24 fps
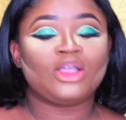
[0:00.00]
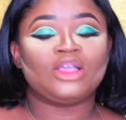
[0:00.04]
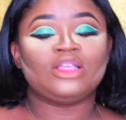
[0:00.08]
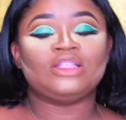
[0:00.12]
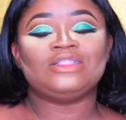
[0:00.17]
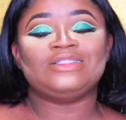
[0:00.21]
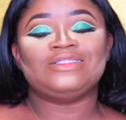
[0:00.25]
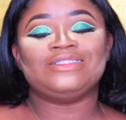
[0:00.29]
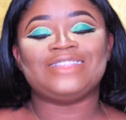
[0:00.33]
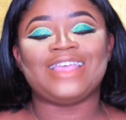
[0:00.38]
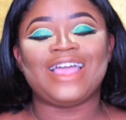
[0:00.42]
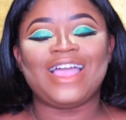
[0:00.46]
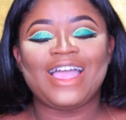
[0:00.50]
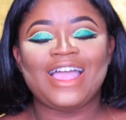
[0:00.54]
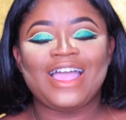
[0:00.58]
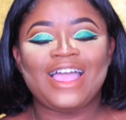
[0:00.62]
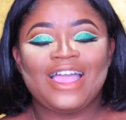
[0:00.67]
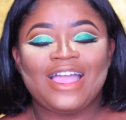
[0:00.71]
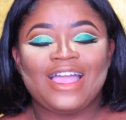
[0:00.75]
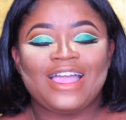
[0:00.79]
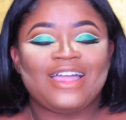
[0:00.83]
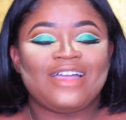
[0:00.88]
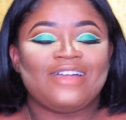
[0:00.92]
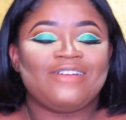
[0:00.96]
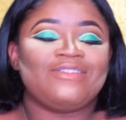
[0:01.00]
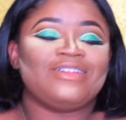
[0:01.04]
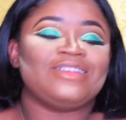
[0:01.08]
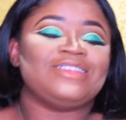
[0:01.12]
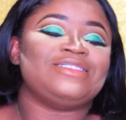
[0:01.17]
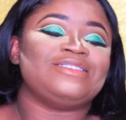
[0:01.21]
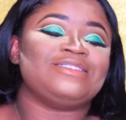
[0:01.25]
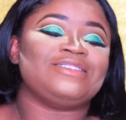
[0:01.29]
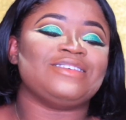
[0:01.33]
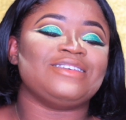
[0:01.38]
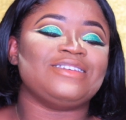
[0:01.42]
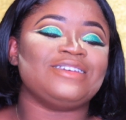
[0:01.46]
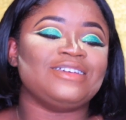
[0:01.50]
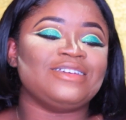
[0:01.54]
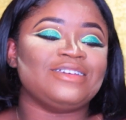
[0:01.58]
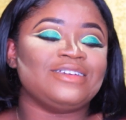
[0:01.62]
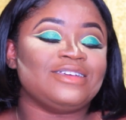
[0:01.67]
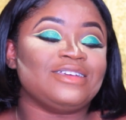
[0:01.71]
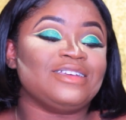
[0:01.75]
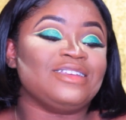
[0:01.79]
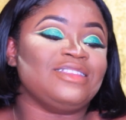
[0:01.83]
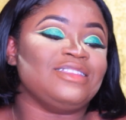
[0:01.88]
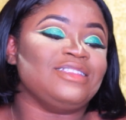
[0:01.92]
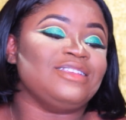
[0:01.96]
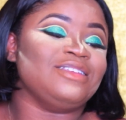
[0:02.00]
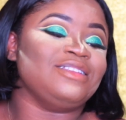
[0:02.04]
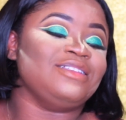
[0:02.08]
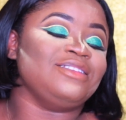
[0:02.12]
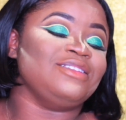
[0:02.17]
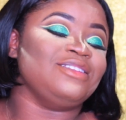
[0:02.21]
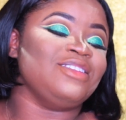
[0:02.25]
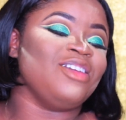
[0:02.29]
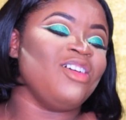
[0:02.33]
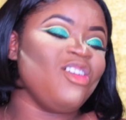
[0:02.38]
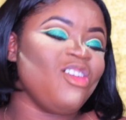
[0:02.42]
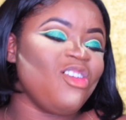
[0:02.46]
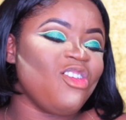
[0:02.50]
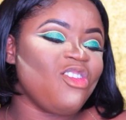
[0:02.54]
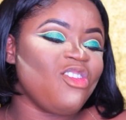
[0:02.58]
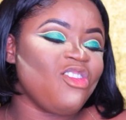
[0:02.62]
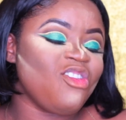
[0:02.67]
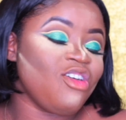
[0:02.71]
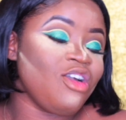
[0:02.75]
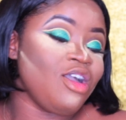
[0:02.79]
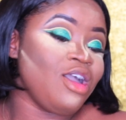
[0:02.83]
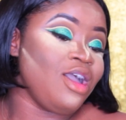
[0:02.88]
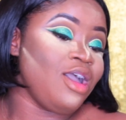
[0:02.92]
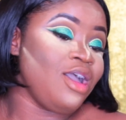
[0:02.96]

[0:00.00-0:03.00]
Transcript: But now it's so low.